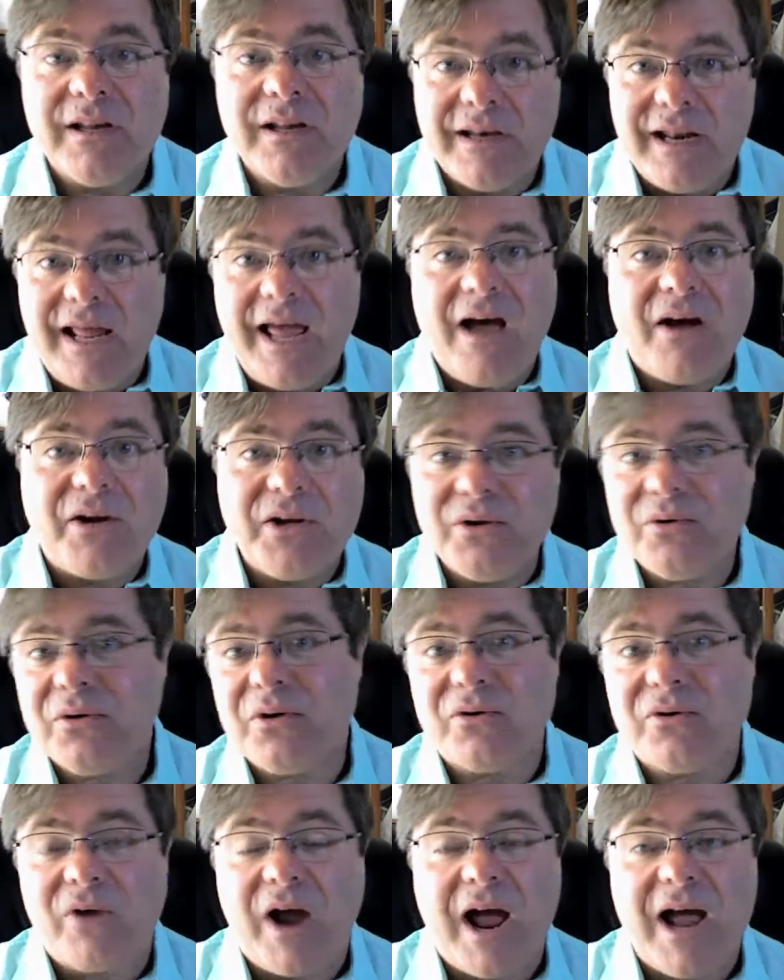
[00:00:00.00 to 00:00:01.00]
now you
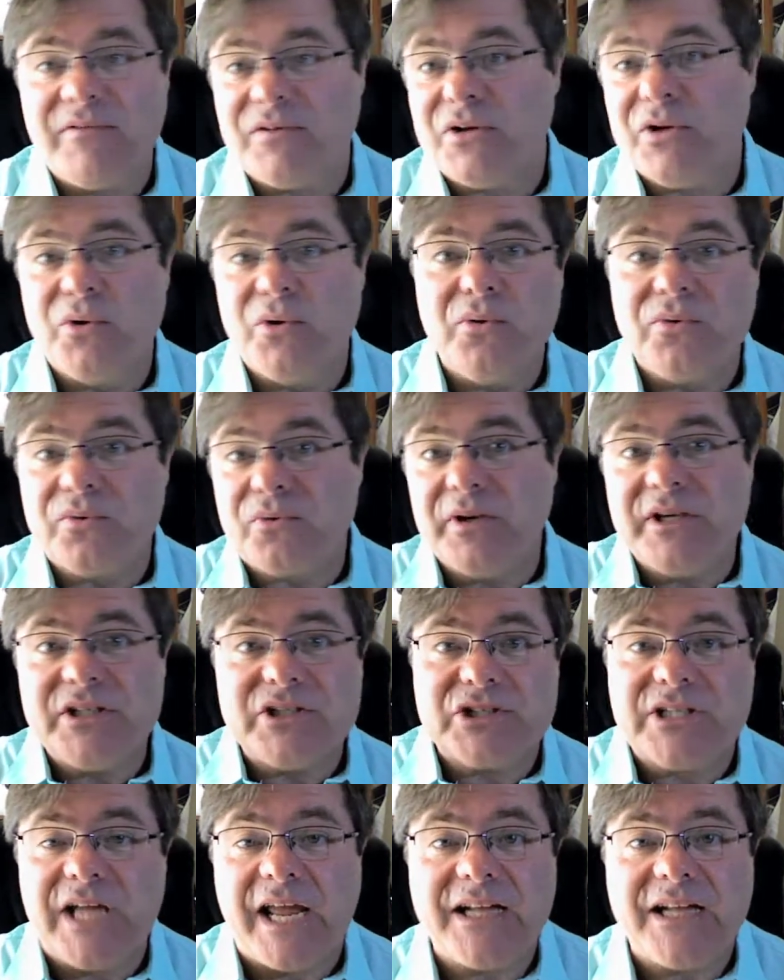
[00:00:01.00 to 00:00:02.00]
can drive two, three
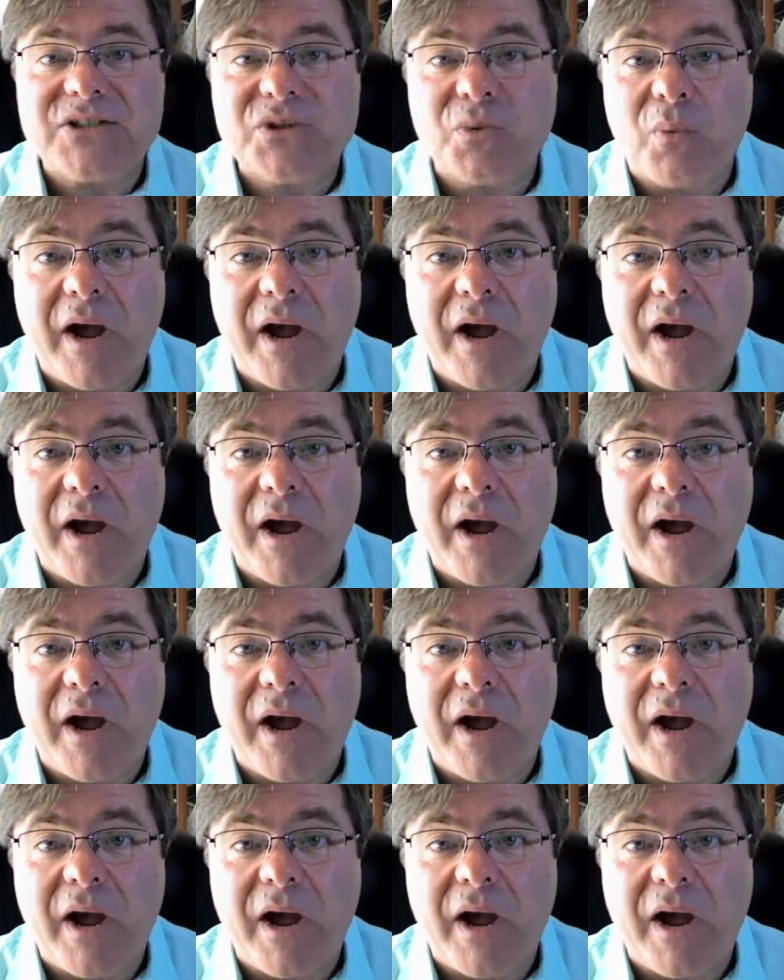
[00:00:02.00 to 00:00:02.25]
states